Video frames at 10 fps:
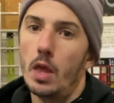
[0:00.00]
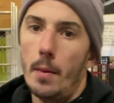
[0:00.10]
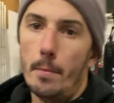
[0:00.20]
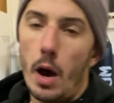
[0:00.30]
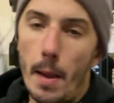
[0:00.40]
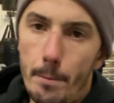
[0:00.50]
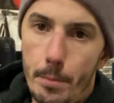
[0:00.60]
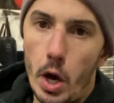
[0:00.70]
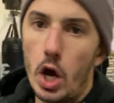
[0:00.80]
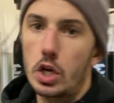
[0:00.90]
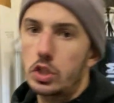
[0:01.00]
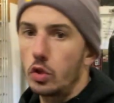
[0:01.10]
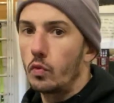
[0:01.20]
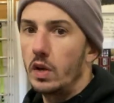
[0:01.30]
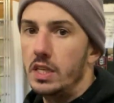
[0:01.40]
My
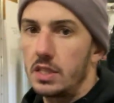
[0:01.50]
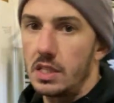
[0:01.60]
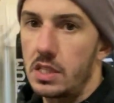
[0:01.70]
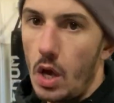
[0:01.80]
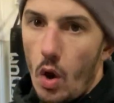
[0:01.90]
personal reasons